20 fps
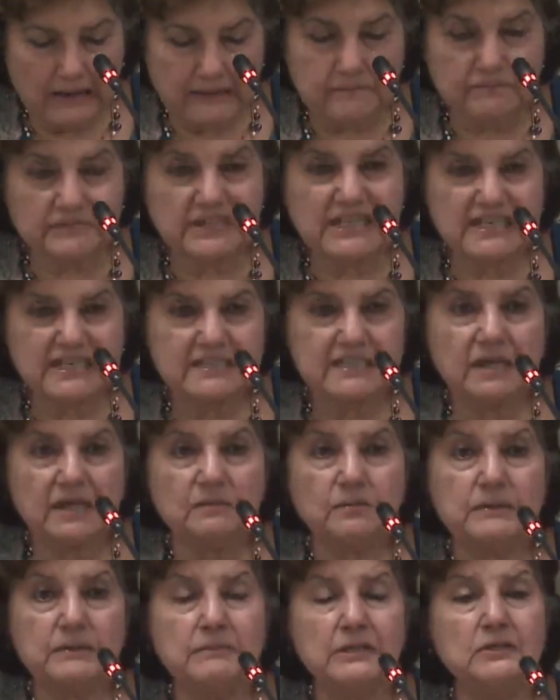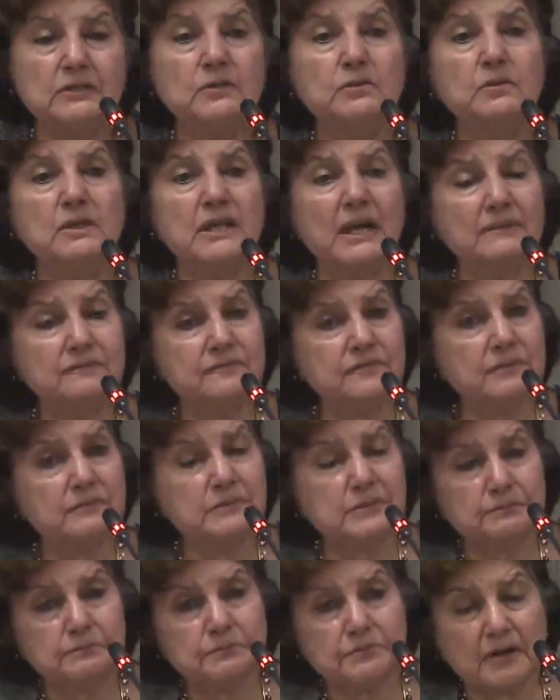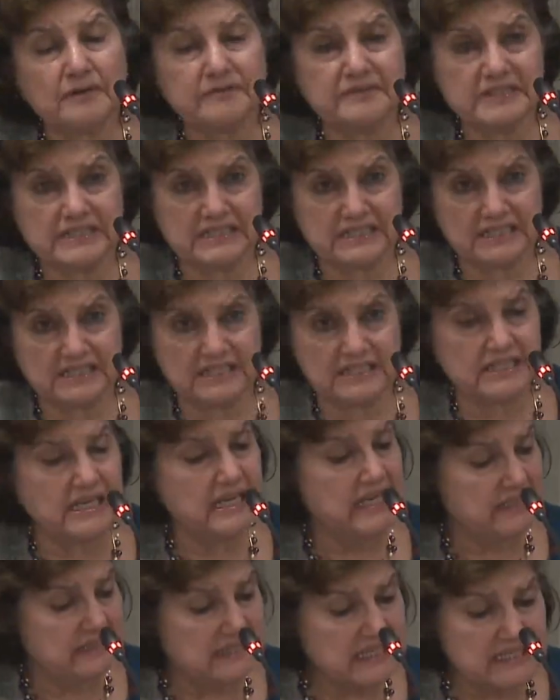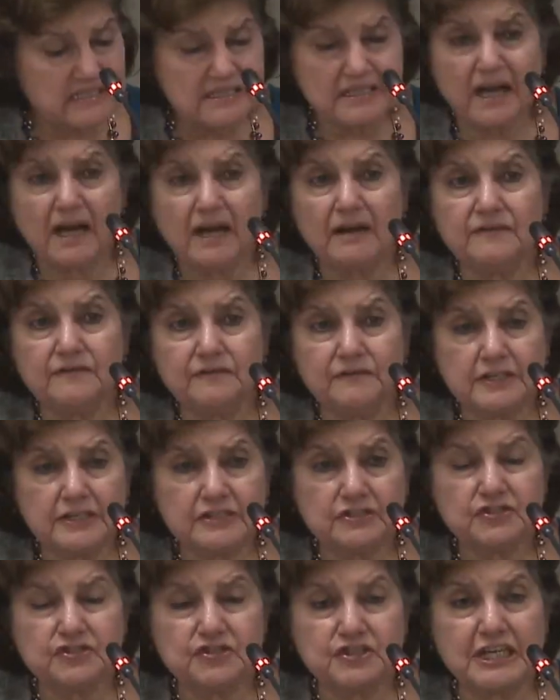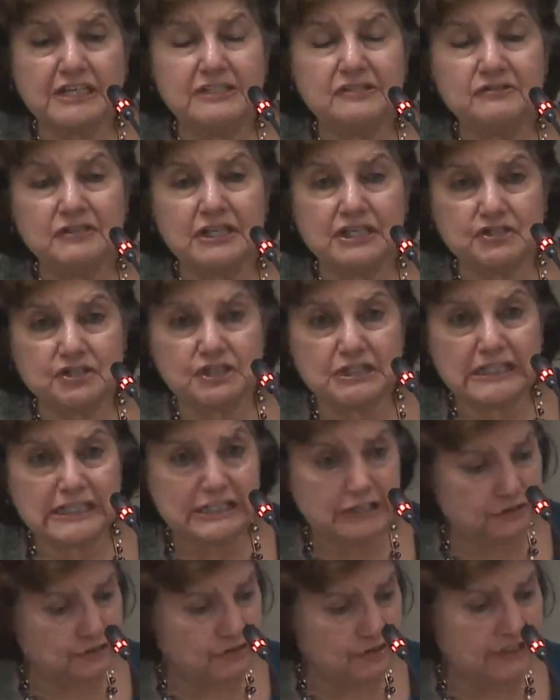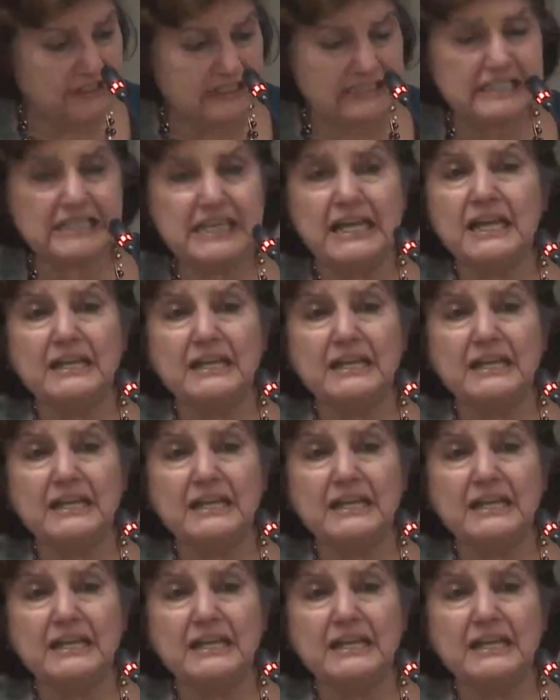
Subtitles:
These are women who come from the provinces. These are first generation literates.